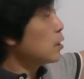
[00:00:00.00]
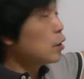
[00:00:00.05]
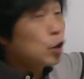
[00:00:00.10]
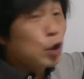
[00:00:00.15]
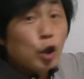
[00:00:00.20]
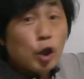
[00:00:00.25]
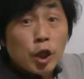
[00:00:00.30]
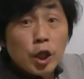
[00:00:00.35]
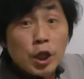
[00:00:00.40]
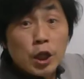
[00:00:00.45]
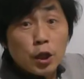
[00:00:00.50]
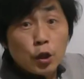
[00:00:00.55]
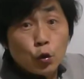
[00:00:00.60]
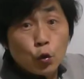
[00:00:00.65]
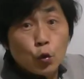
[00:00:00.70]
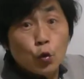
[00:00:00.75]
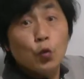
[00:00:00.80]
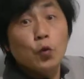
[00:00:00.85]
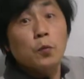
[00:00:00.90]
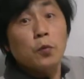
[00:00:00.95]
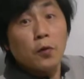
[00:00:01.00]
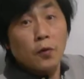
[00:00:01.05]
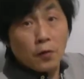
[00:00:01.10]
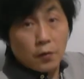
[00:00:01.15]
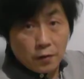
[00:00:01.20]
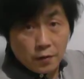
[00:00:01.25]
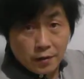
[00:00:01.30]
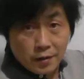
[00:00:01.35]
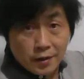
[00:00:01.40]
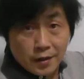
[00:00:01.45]
the T tubule,
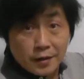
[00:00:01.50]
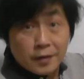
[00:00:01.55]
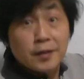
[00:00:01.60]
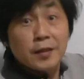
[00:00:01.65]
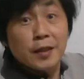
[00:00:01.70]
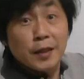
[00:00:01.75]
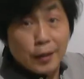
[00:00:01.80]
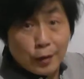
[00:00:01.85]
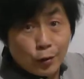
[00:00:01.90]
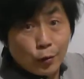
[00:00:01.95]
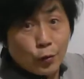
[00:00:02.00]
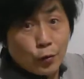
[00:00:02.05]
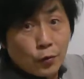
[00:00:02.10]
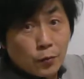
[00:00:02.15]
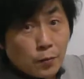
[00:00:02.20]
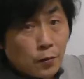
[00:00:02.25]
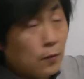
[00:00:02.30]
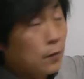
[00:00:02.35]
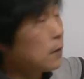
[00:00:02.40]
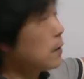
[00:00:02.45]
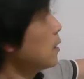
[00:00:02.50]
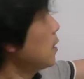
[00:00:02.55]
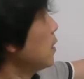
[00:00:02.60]
T tubule.